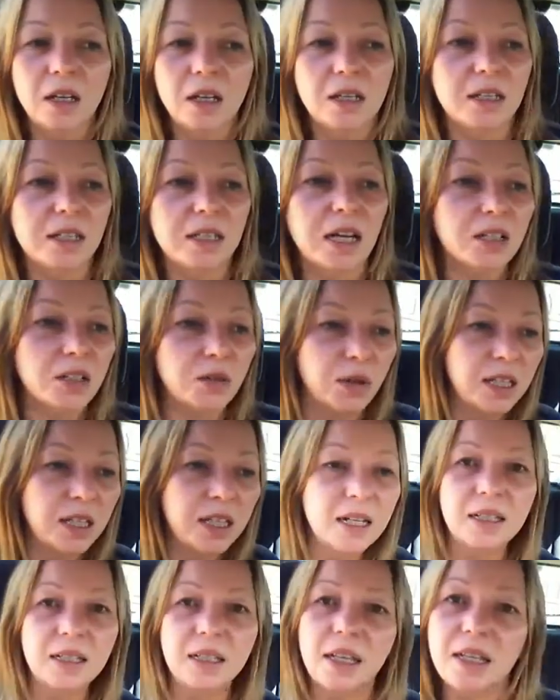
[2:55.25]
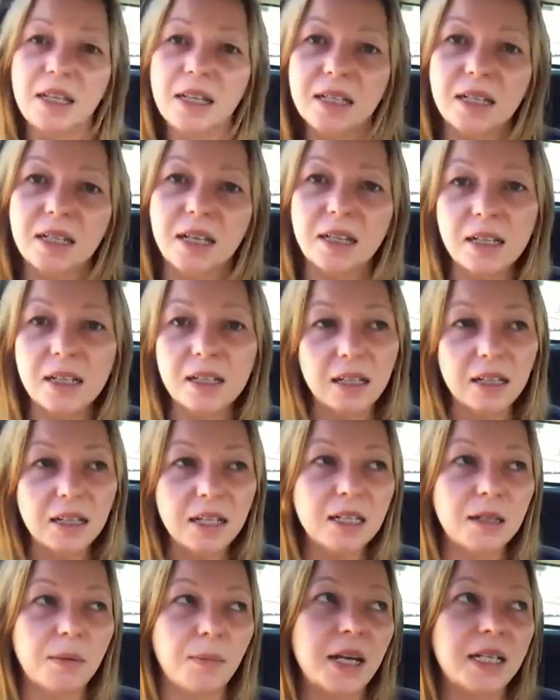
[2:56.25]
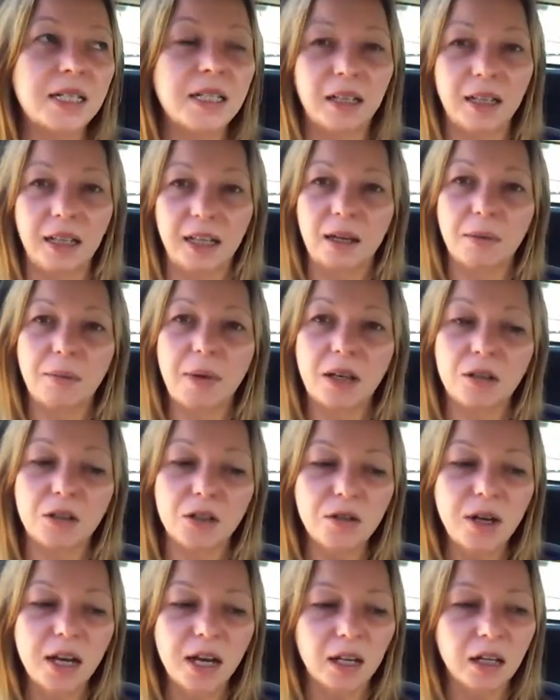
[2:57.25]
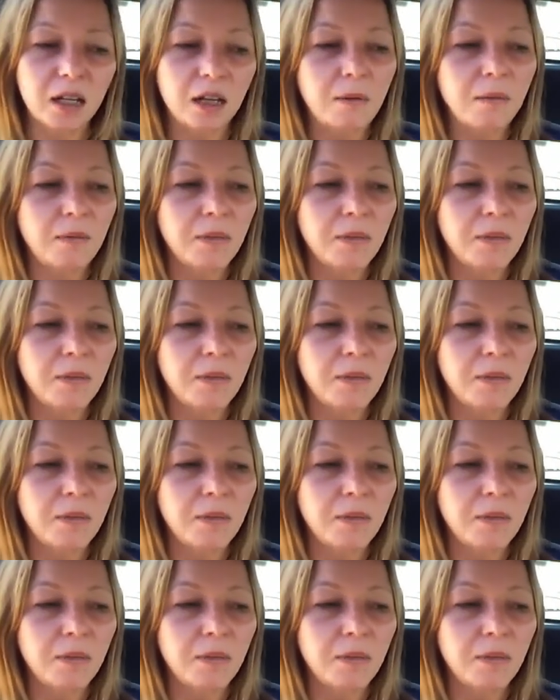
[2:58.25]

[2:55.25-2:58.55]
start doing this and this and this and this, and basically get back on track.